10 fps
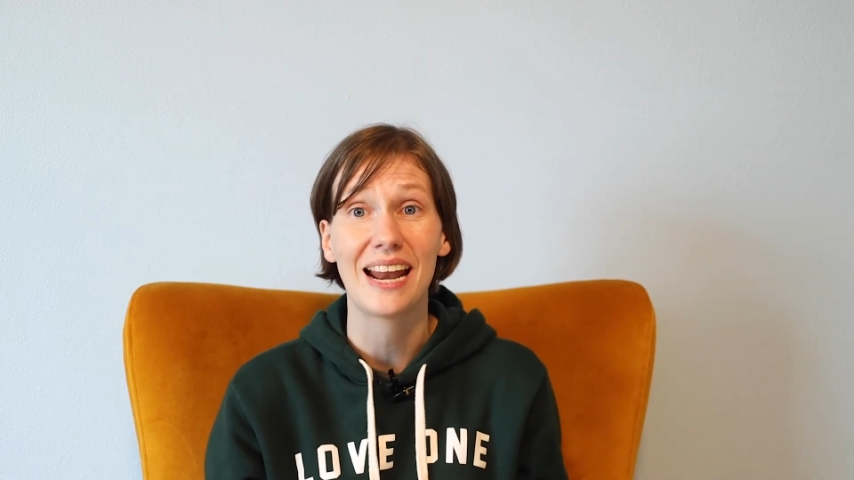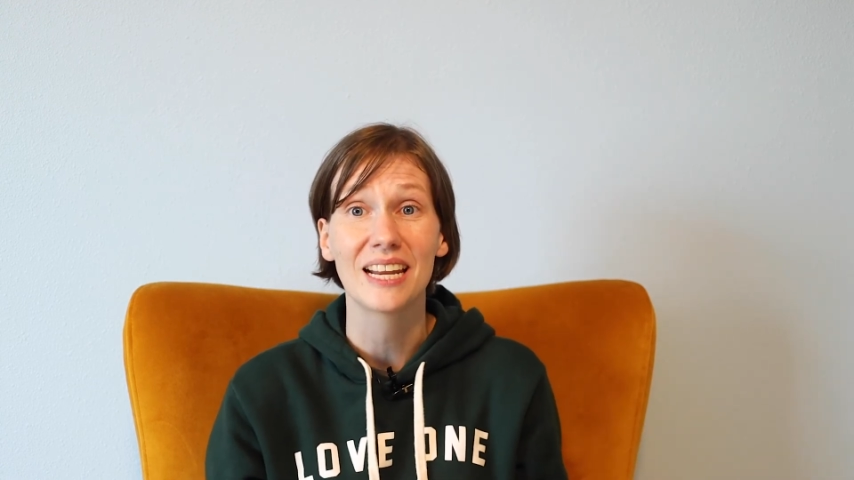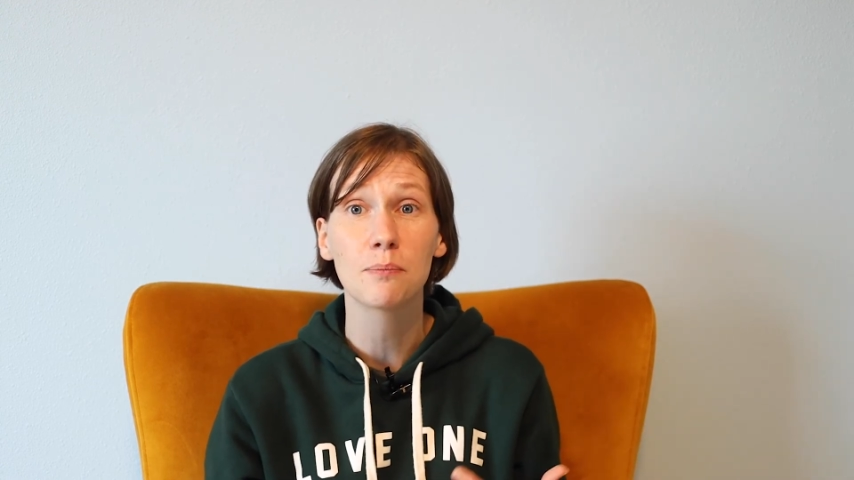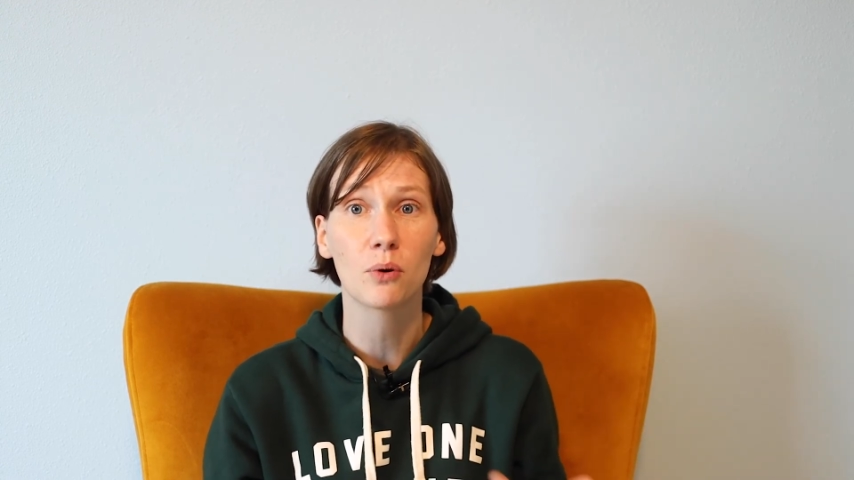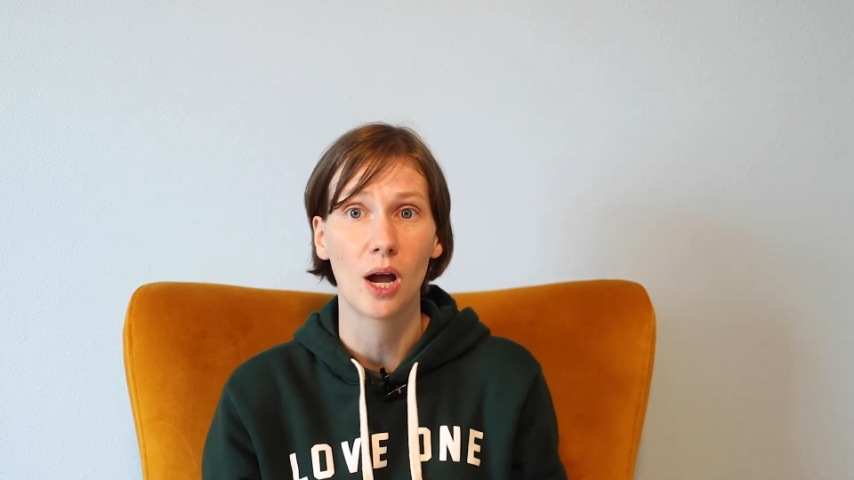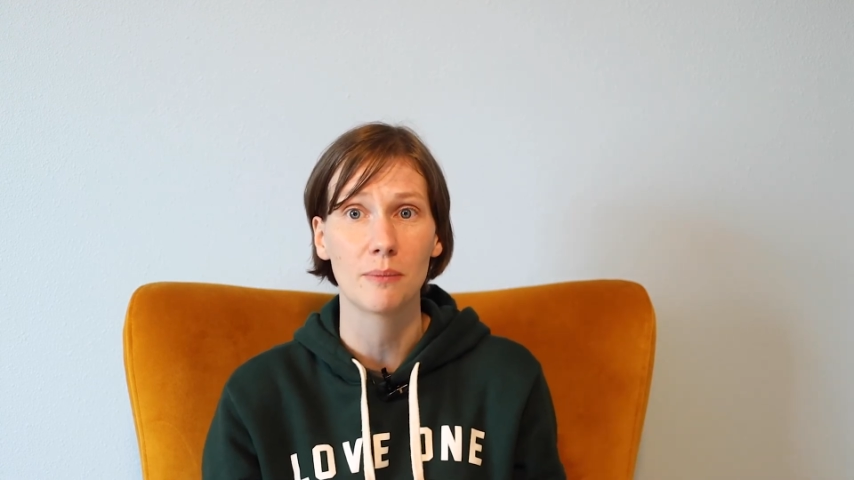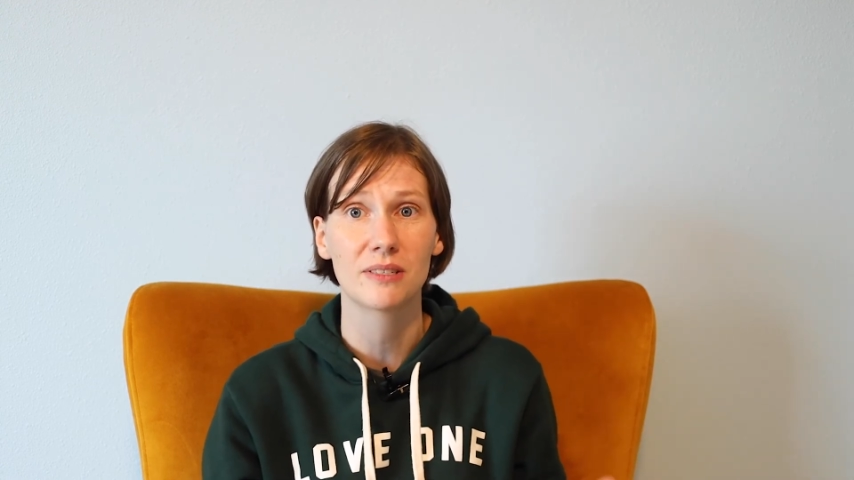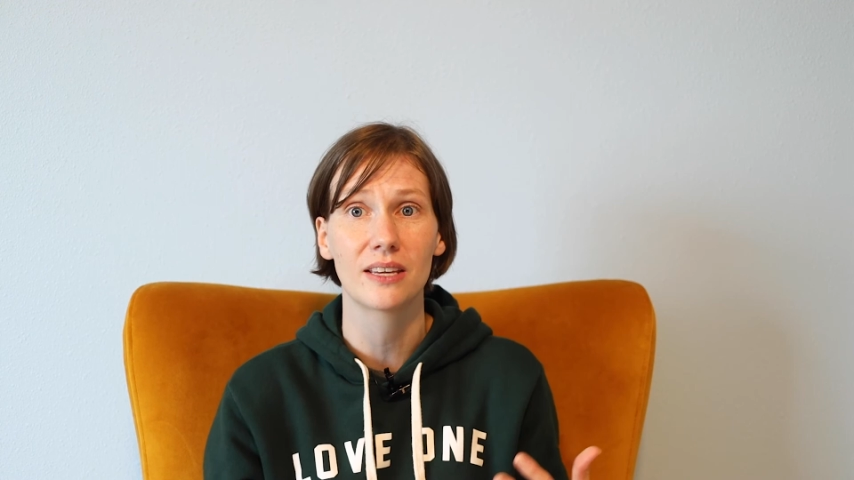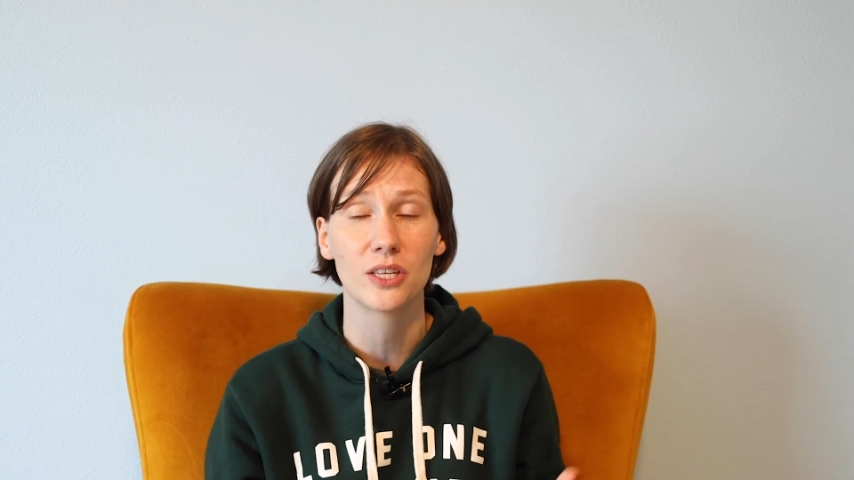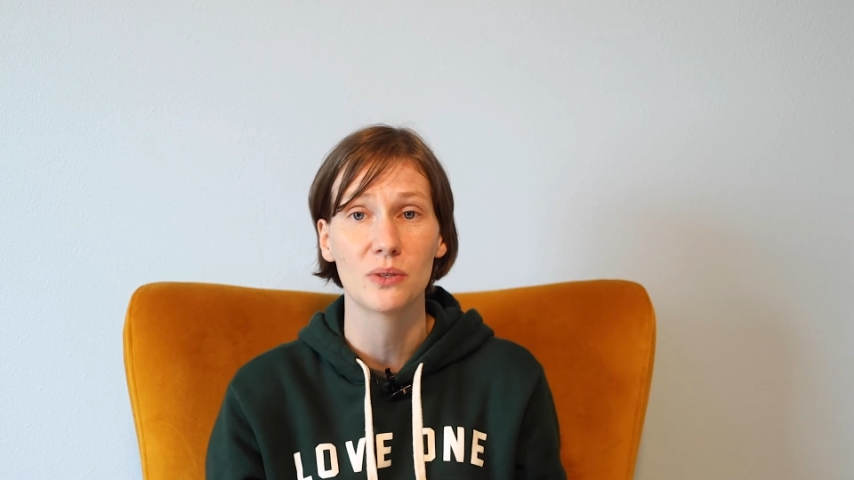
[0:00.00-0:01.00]
any prompt
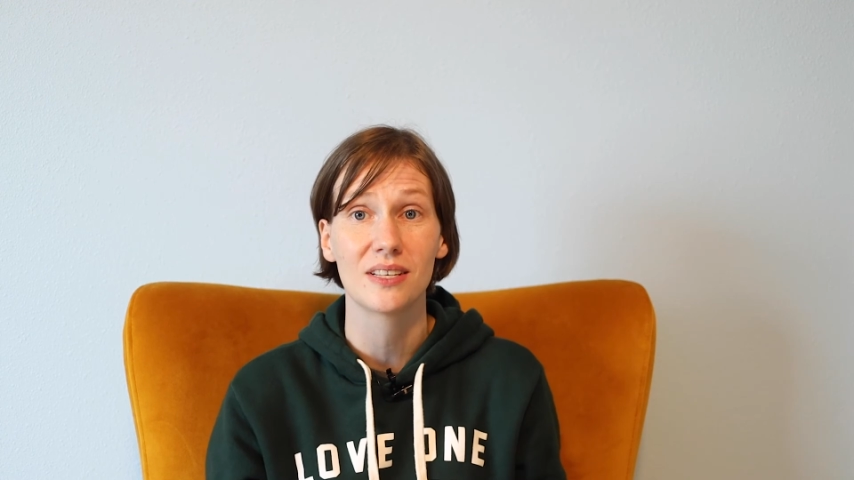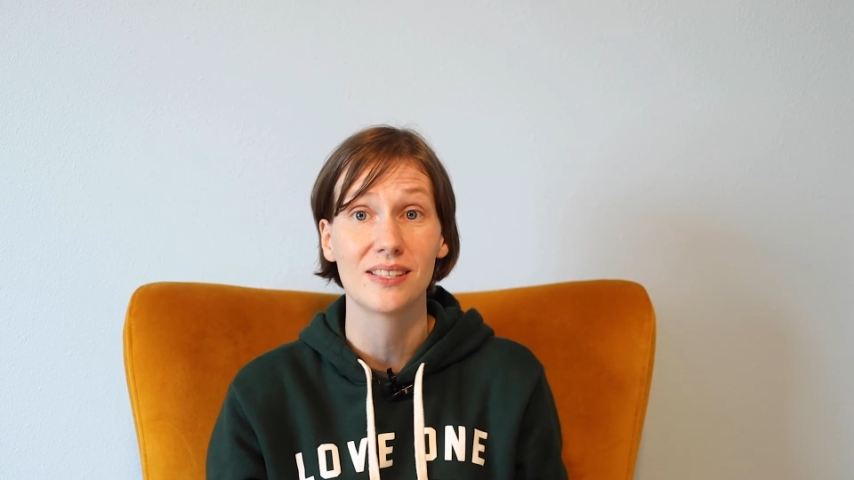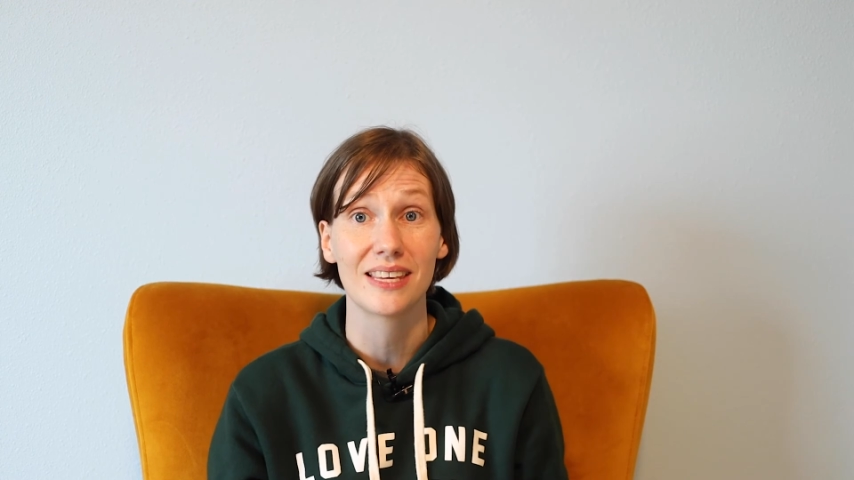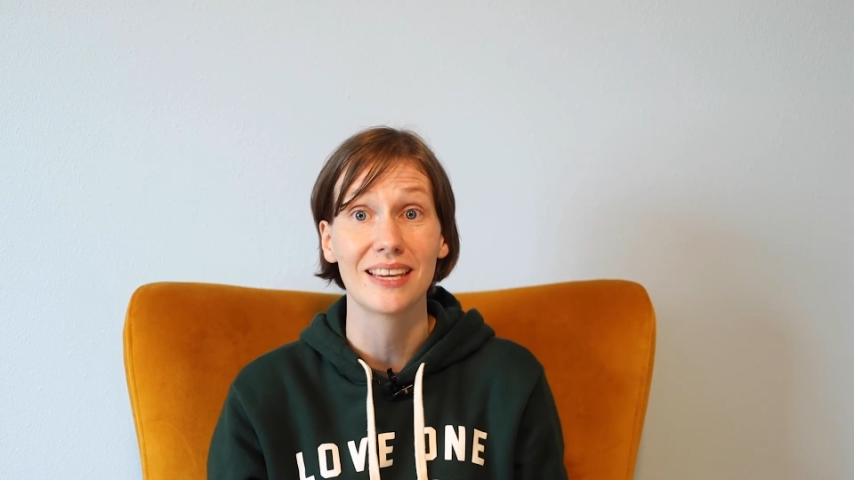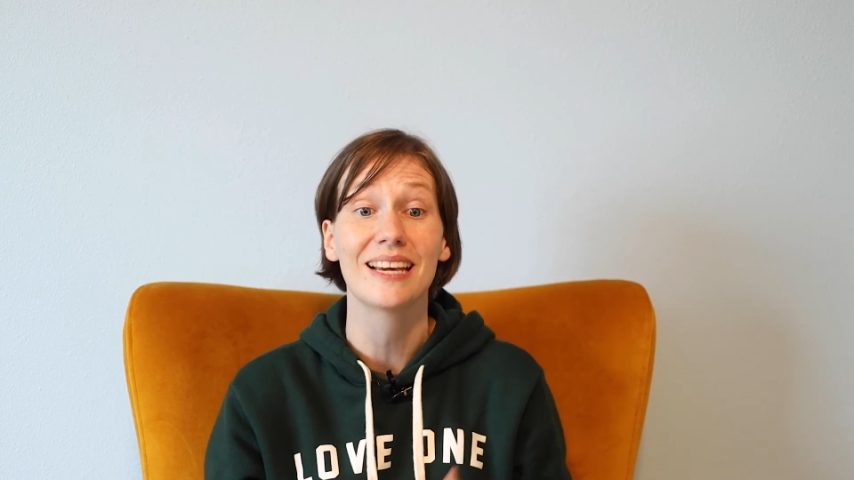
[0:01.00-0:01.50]
that uses the